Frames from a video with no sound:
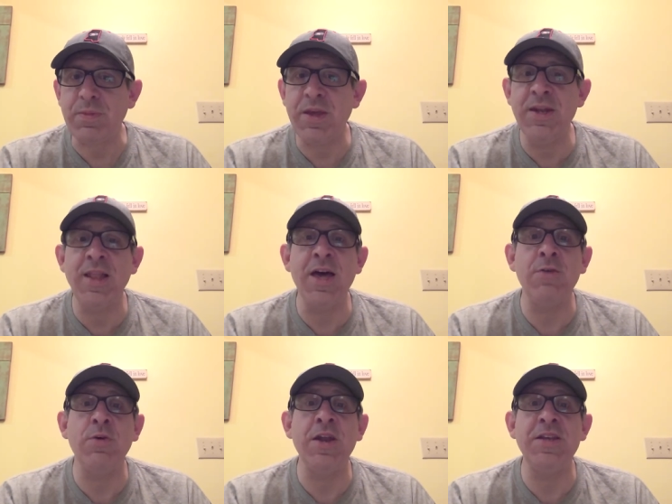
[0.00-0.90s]
in light
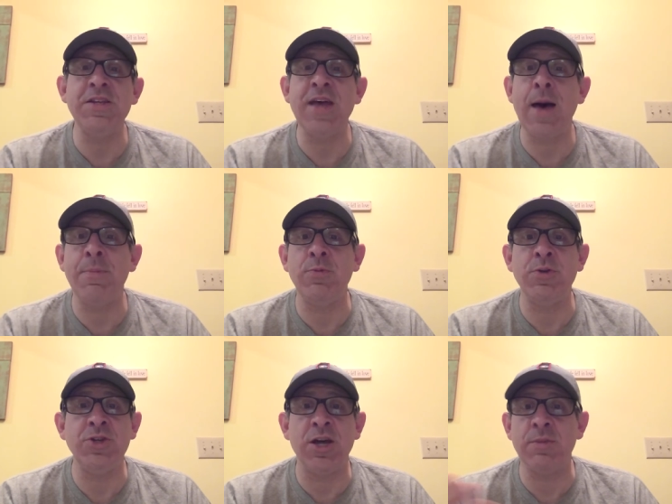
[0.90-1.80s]
of what had just happened with
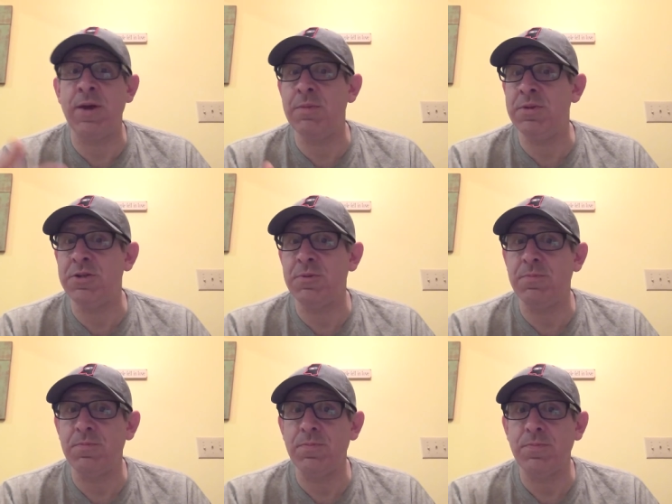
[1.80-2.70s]
John the Baptist,
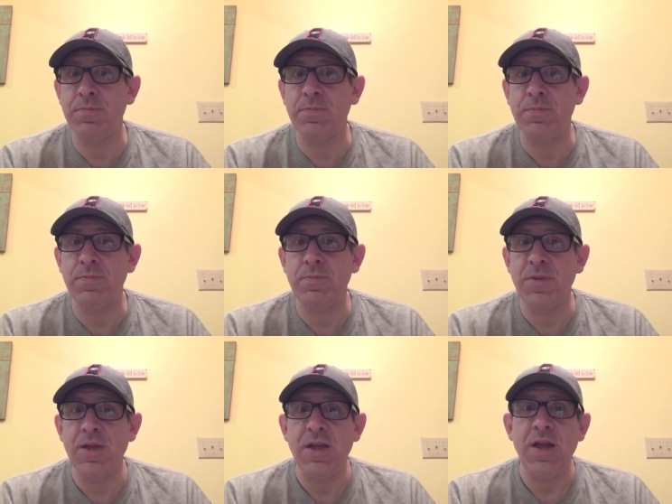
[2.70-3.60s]

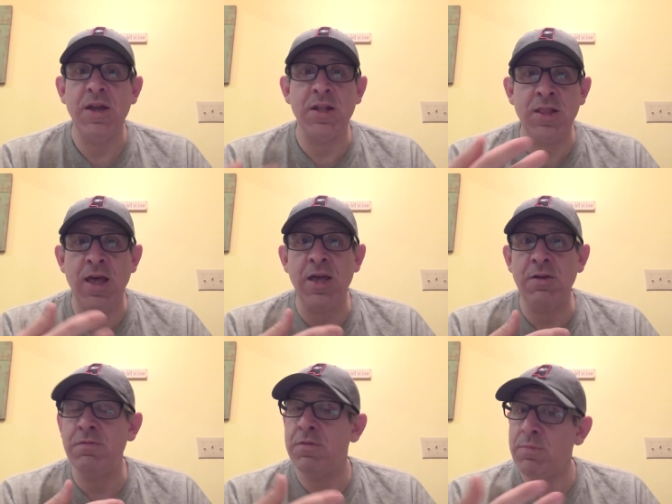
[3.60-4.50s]
and in light
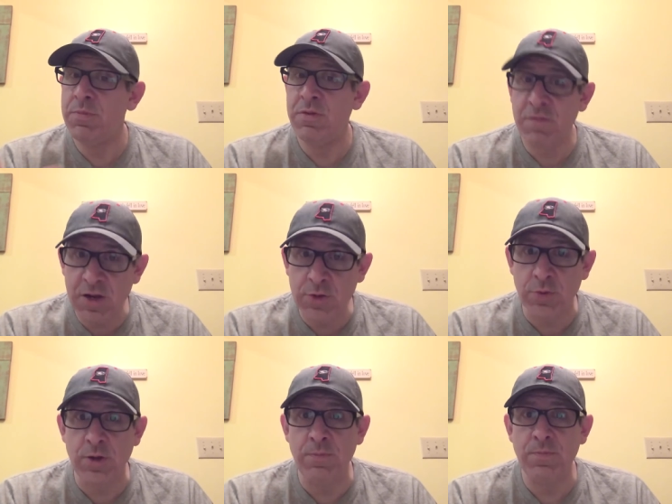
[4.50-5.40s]
of the
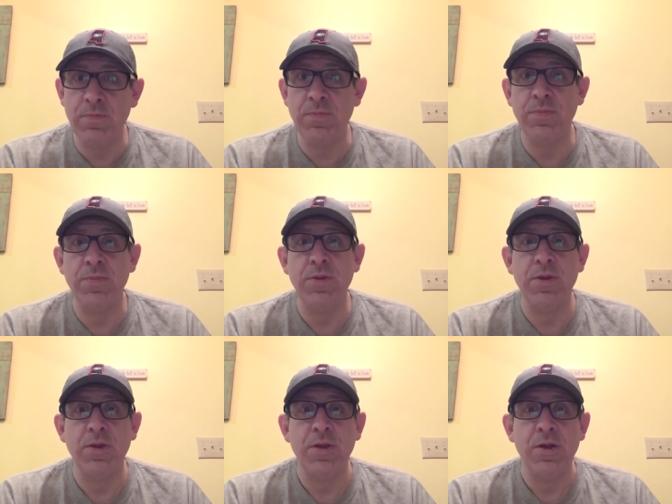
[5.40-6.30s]
victory
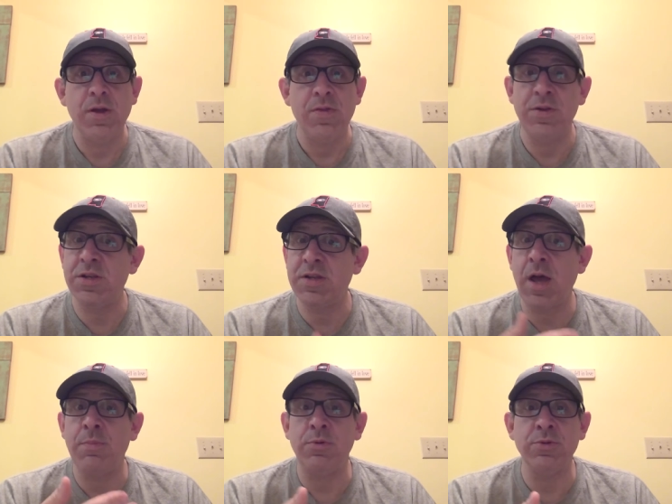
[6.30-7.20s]
the
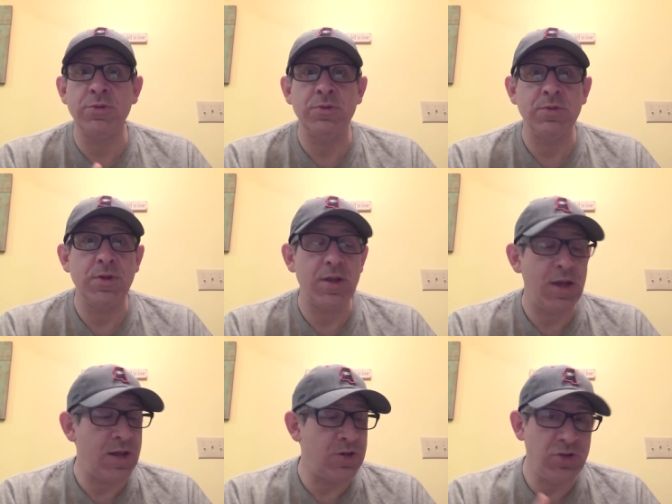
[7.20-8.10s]
disciples
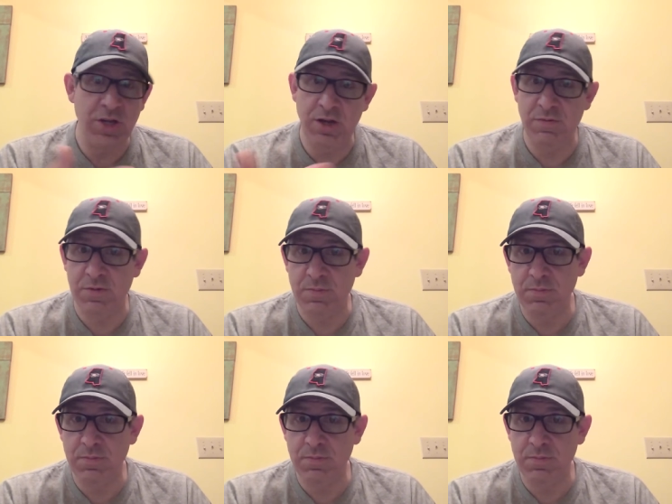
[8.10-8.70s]
had achieved